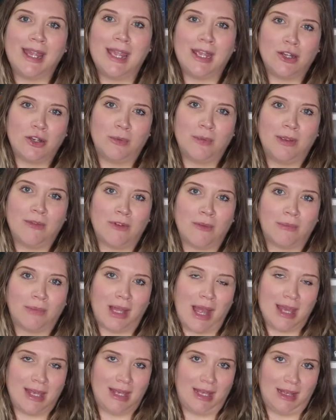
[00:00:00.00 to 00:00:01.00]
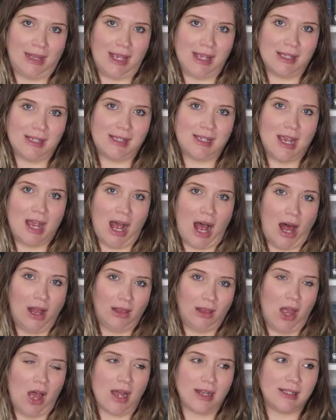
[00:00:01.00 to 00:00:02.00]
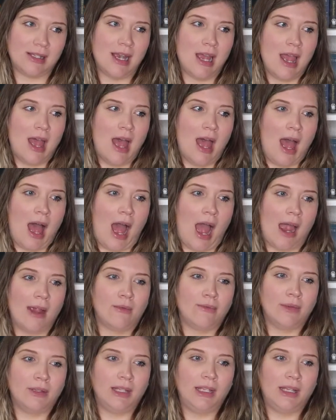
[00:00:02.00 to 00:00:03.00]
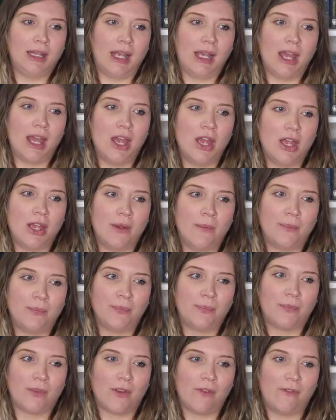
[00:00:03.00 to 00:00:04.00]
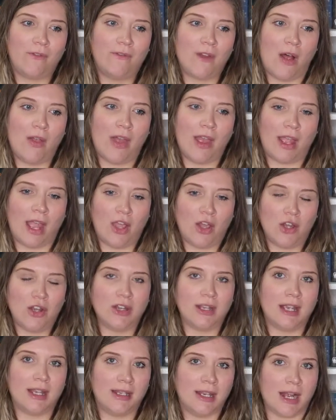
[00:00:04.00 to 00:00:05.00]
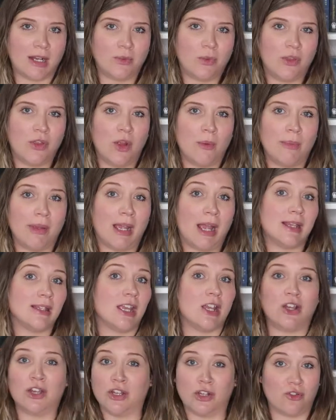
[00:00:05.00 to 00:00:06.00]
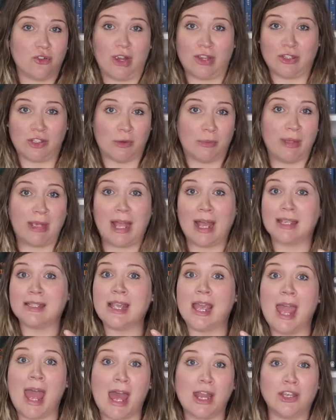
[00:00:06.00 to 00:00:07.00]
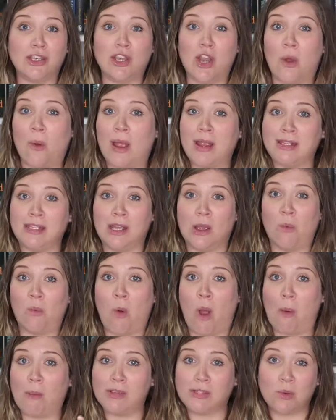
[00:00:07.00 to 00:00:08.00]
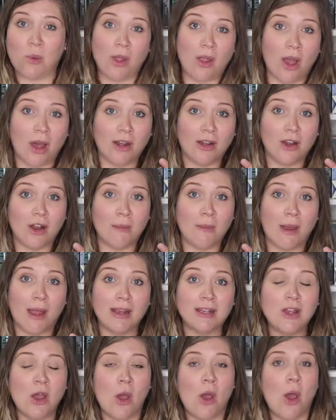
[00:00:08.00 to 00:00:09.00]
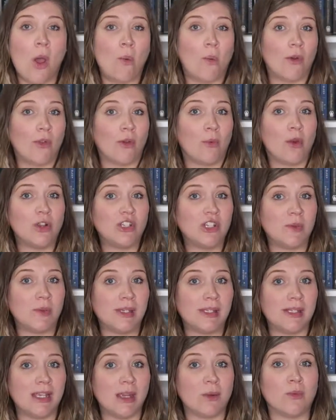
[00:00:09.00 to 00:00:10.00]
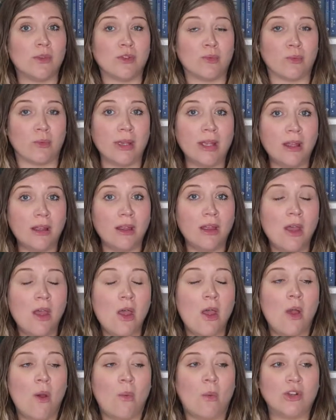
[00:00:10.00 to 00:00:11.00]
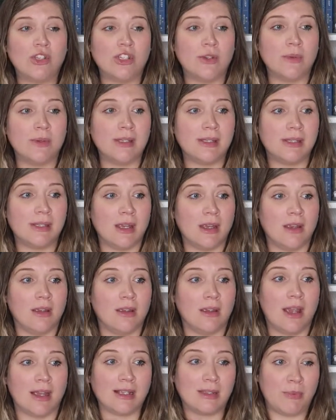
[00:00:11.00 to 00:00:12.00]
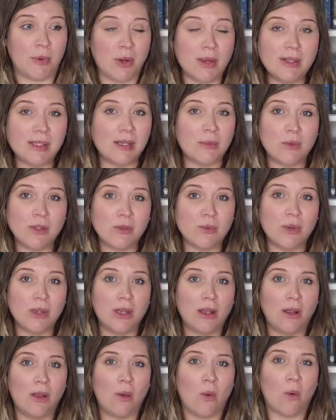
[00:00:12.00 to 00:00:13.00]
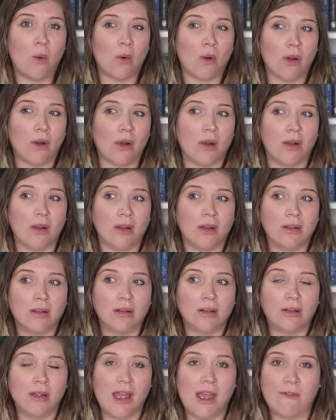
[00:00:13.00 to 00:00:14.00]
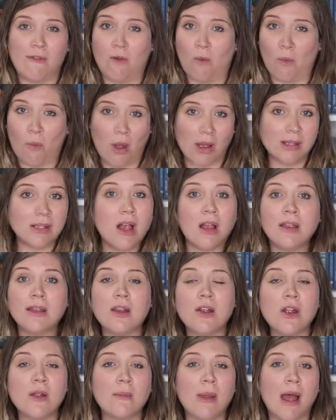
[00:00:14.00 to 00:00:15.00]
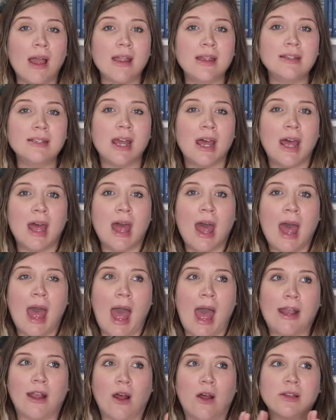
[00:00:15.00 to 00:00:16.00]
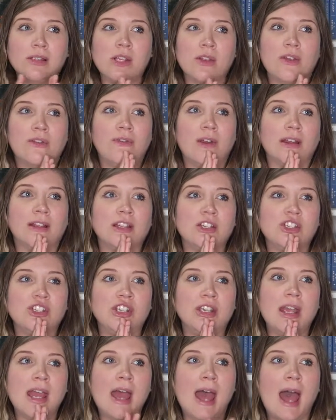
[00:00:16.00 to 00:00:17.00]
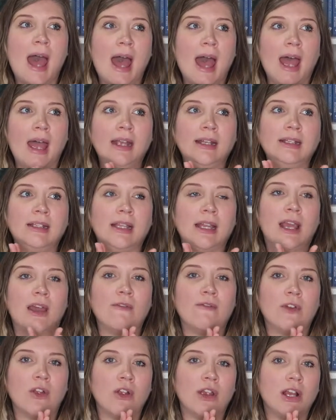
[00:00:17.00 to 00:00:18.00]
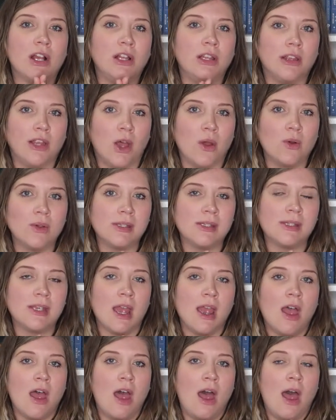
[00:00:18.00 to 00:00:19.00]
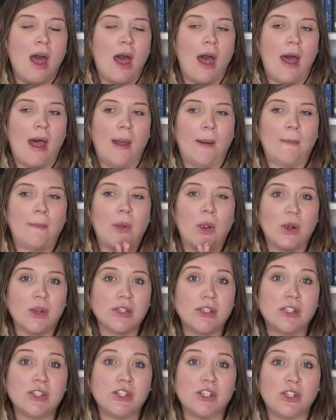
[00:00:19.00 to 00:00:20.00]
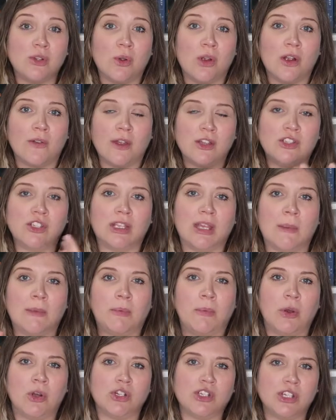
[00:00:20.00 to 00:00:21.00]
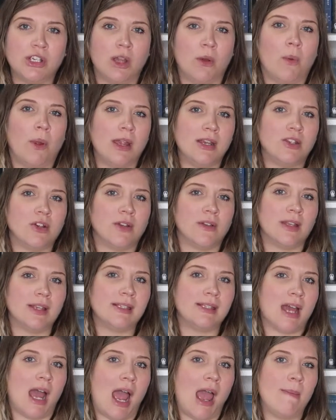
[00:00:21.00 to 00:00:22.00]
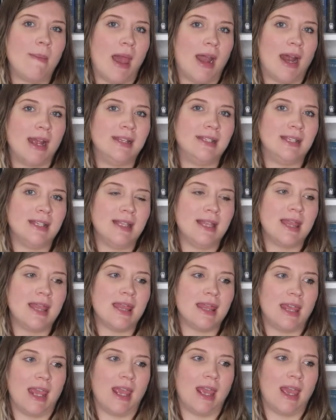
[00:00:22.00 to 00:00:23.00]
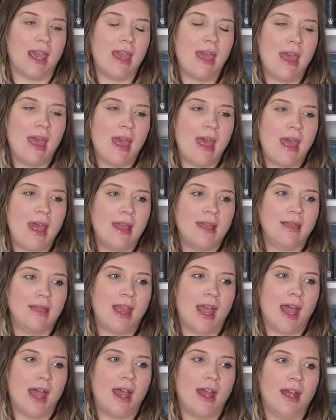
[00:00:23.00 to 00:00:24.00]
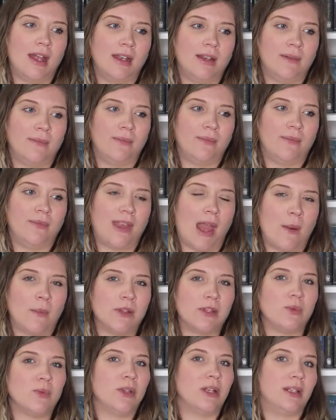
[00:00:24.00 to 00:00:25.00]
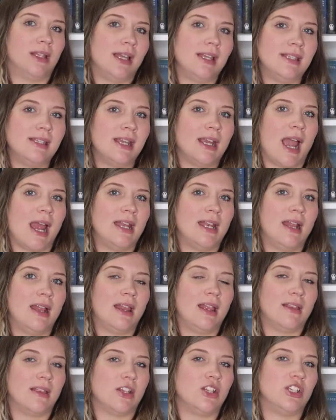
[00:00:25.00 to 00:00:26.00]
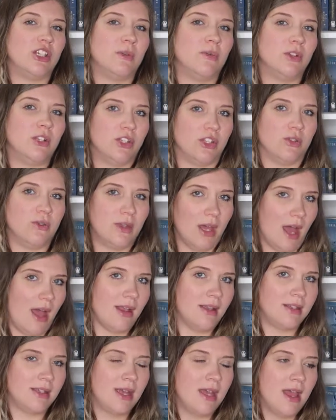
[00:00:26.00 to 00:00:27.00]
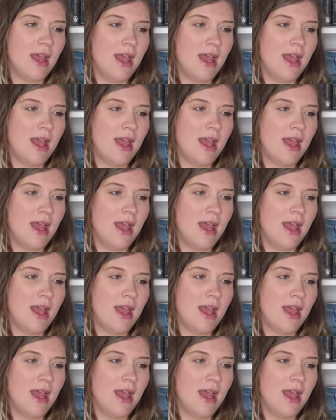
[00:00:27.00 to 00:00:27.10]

hindered me from liking this a lot. I really felt like I couldn't connect with her because I couldn't trust her, because I had no idea what was going on in her mind, whether what she was seeing was real, what she was experiencing was real, or if it was all in her mind. And also the fact that she had like a very close person to her that she kept pushing away during this time, and I didn't think that that was realistic. I didn't think that she would do that